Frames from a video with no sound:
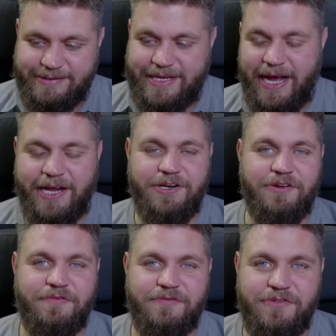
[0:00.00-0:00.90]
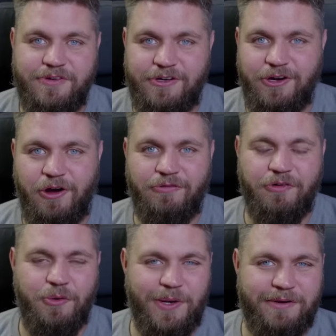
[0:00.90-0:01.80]
kind of not
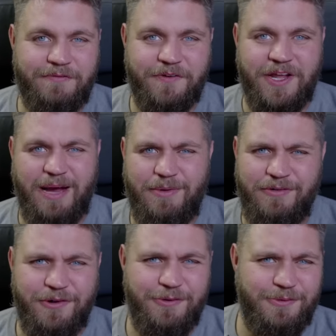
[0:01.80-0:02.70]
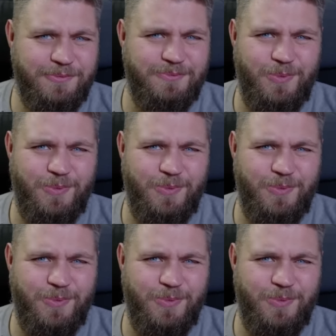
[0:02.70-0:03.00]
rooting for Cameroon